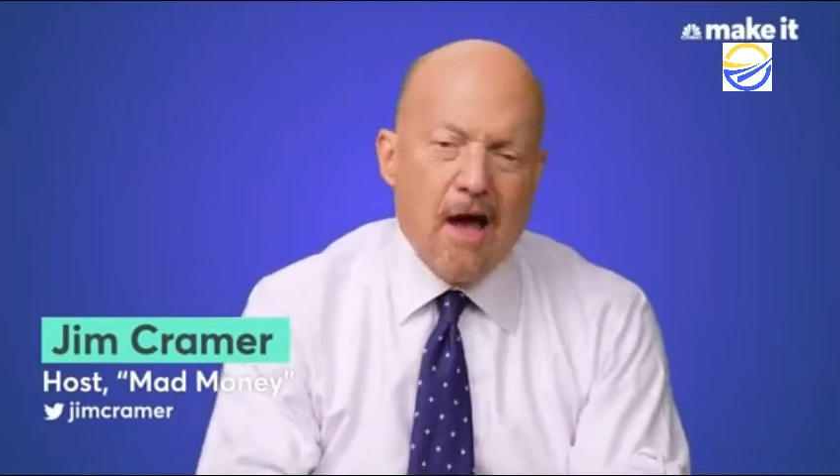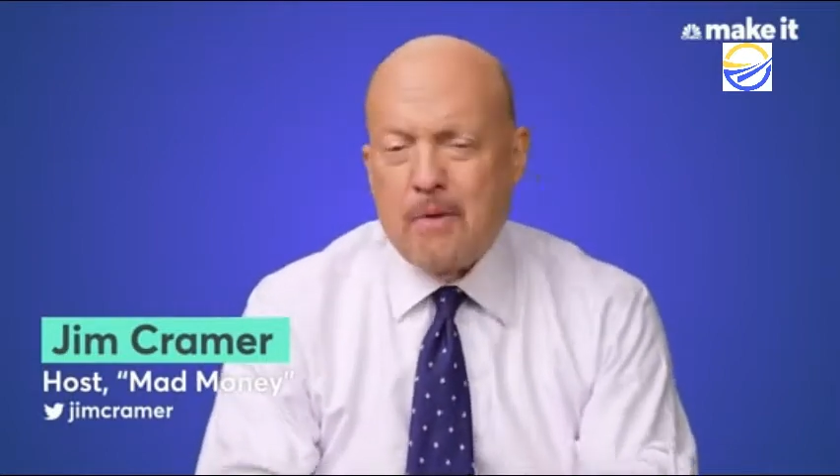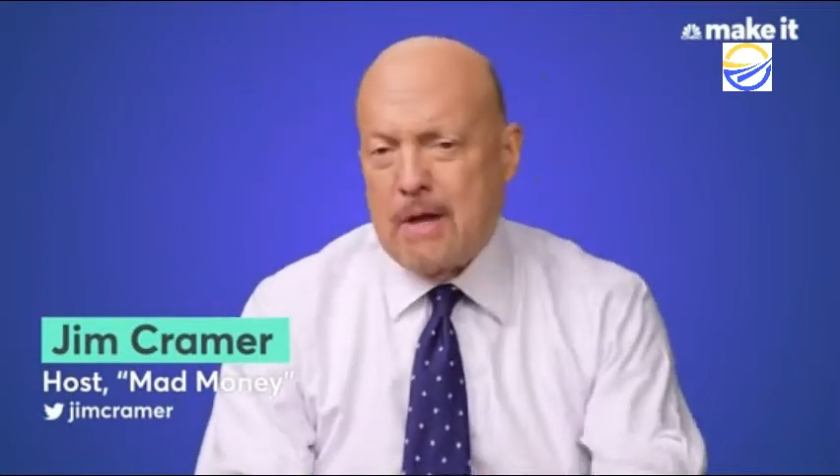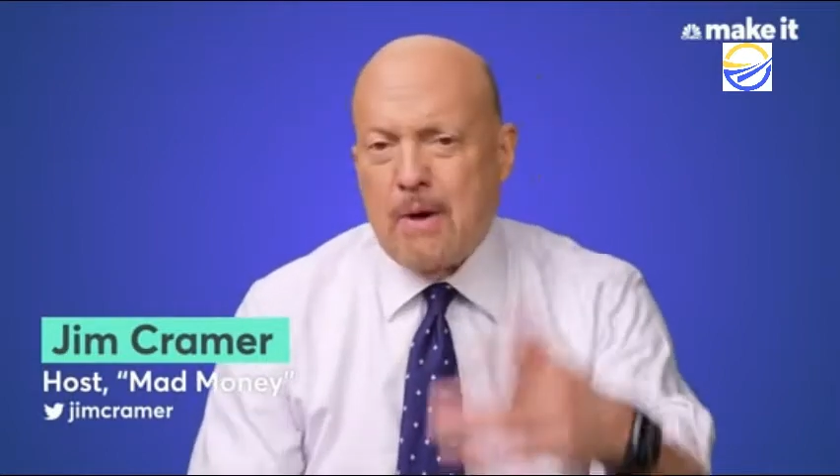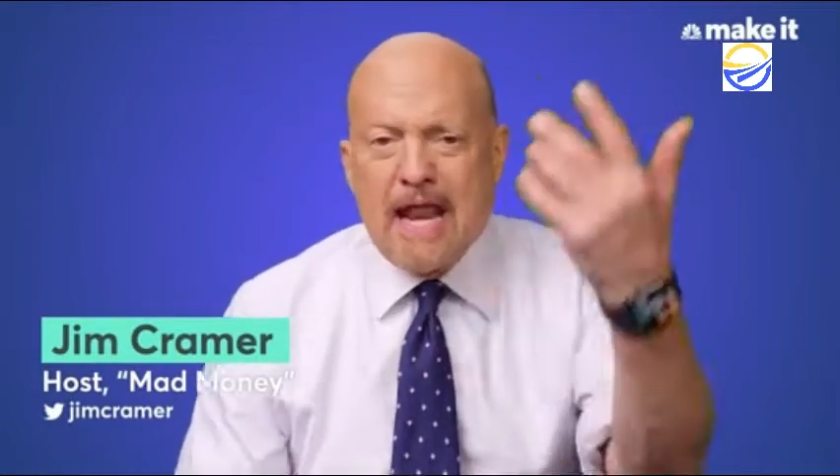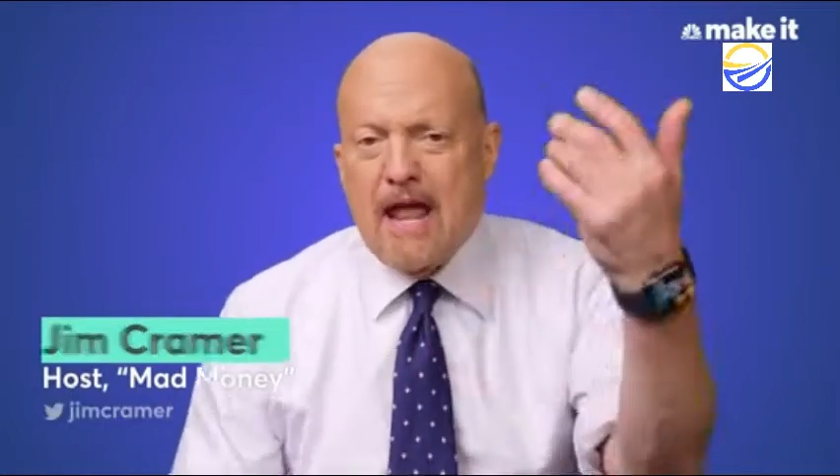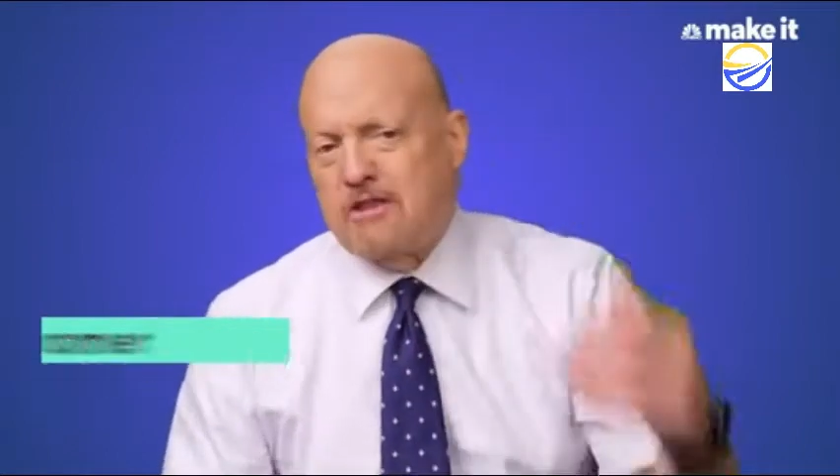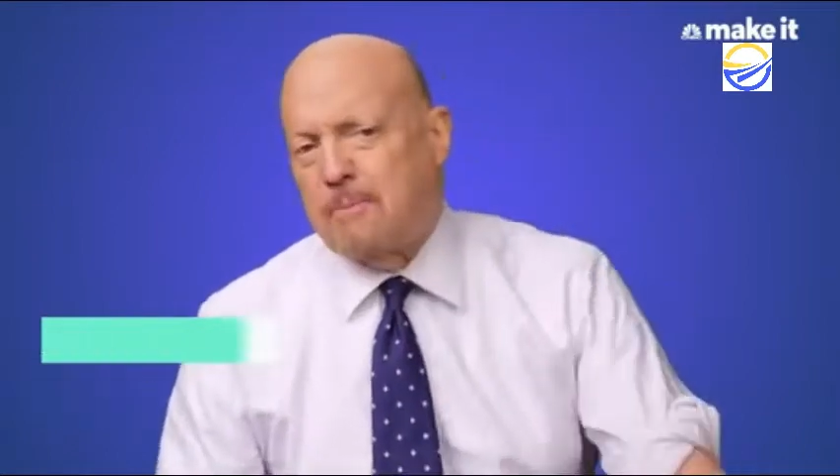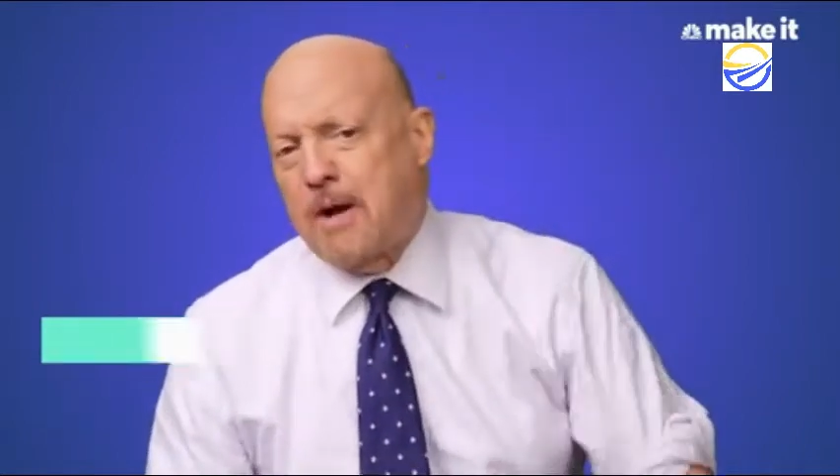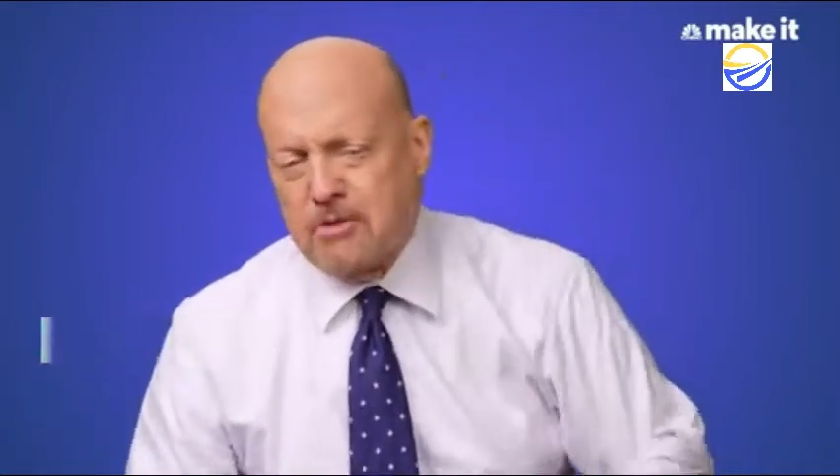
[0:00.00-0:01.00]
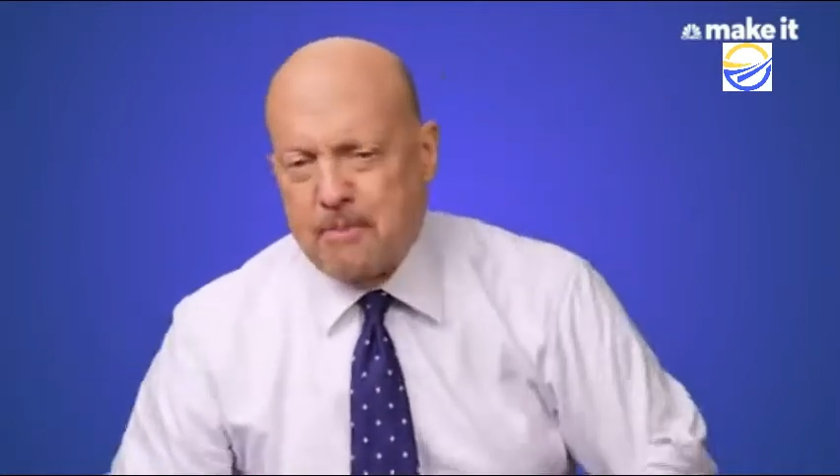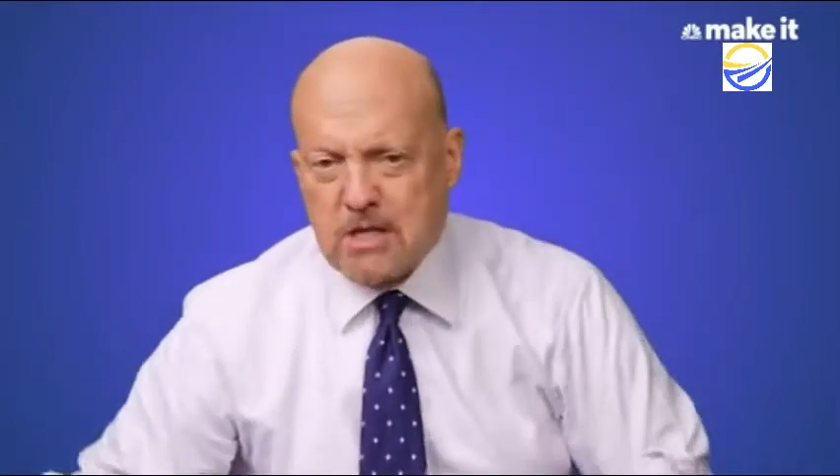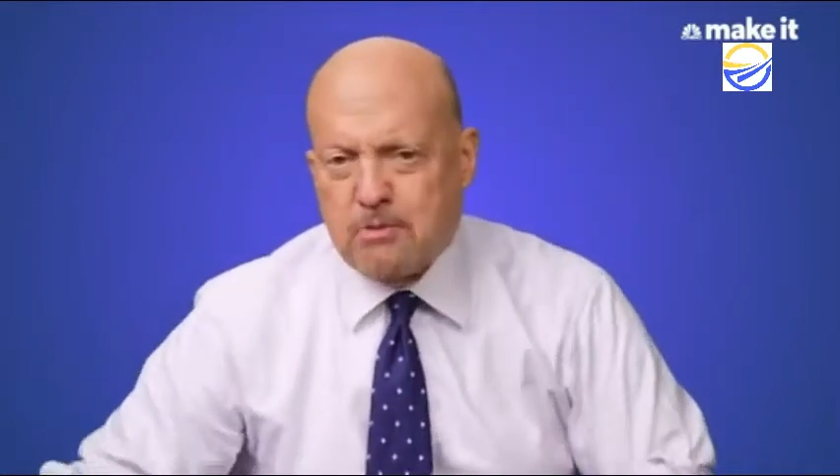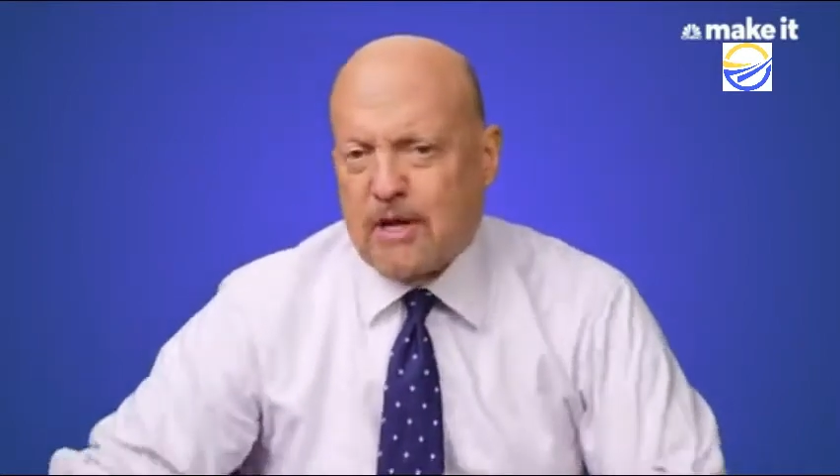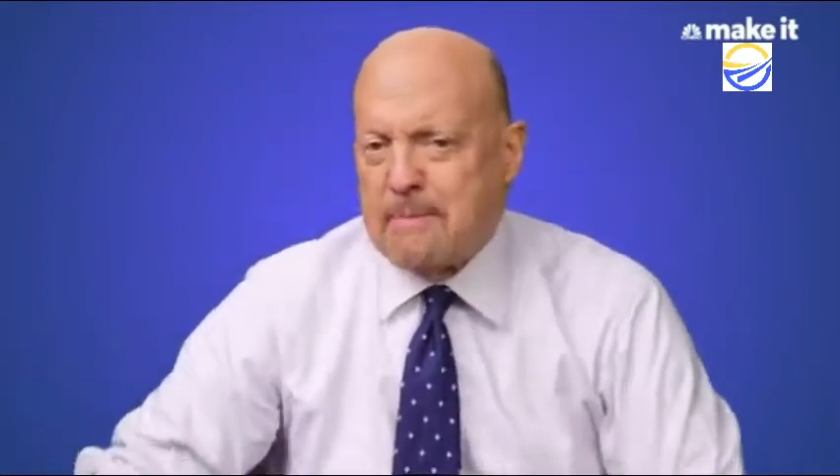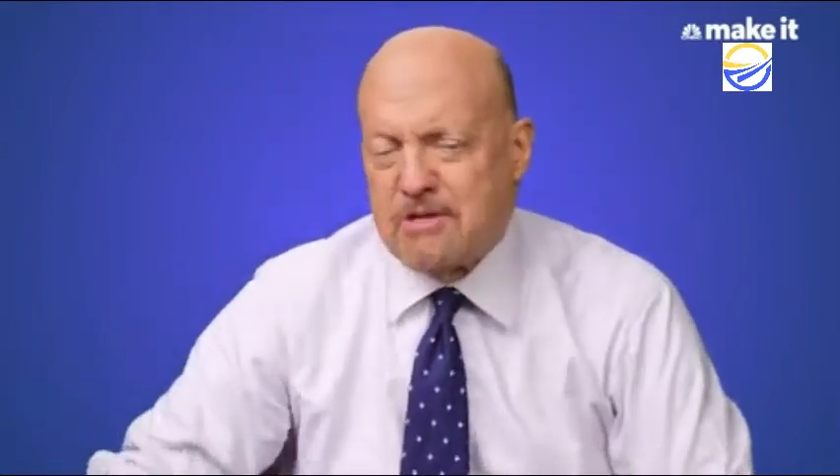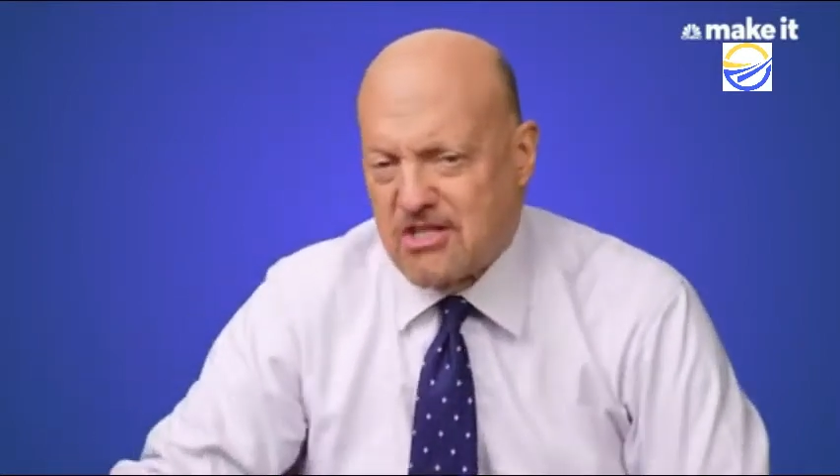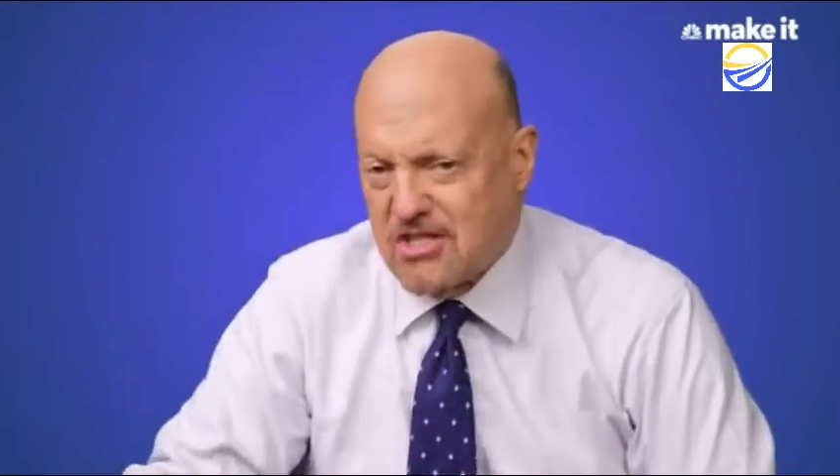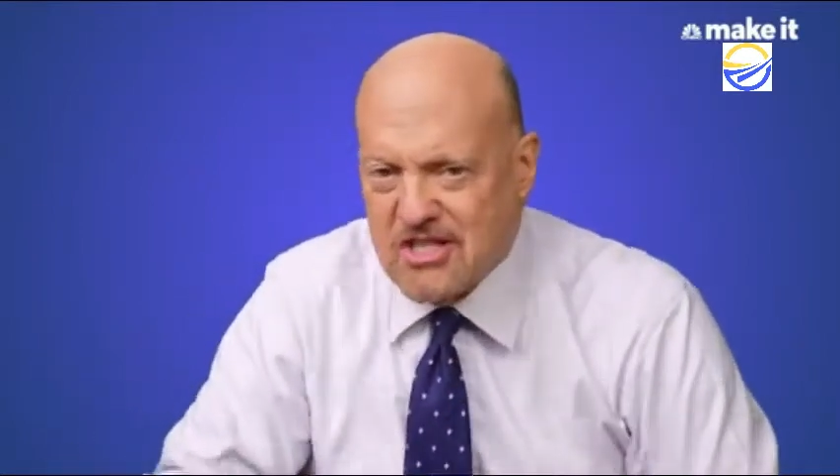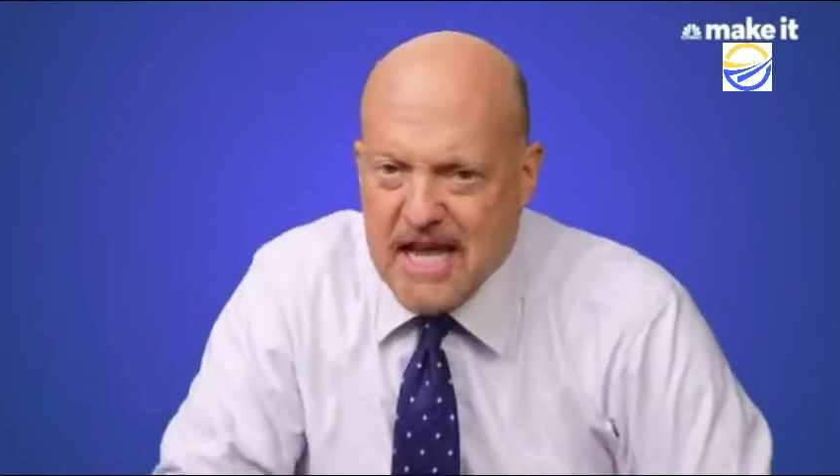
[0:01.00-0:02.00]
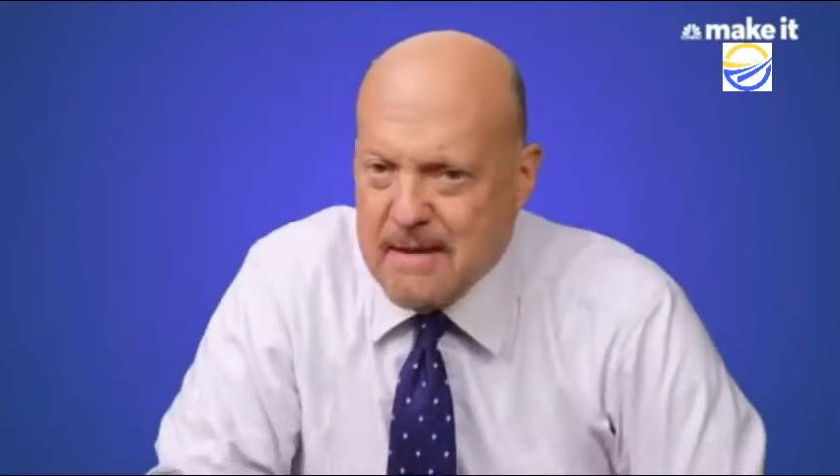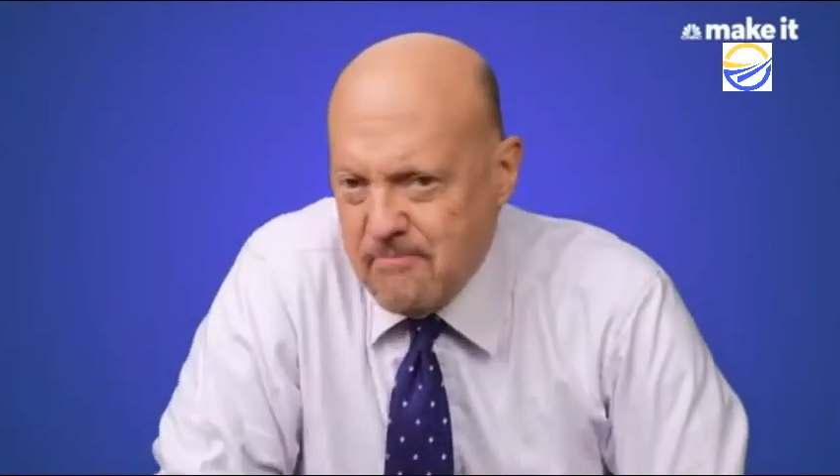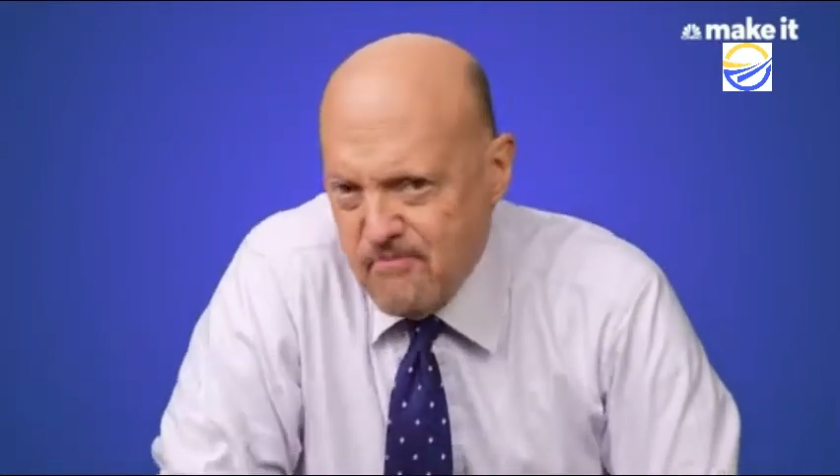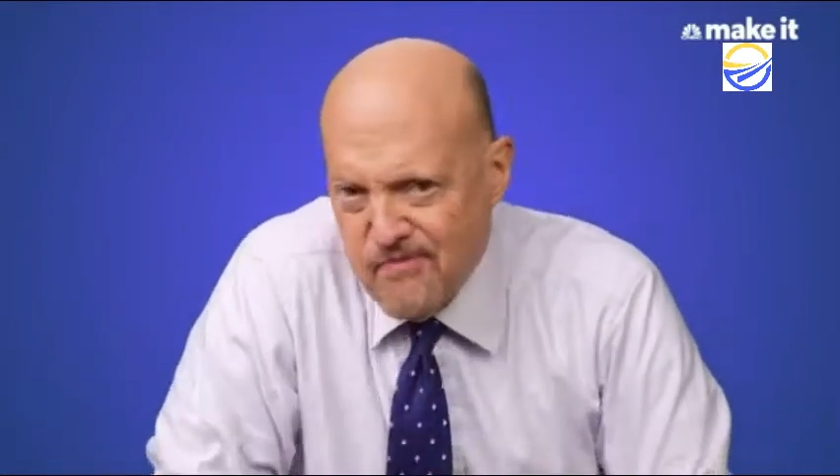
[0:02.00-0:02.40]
We went out to a bunch of baseball games as a team,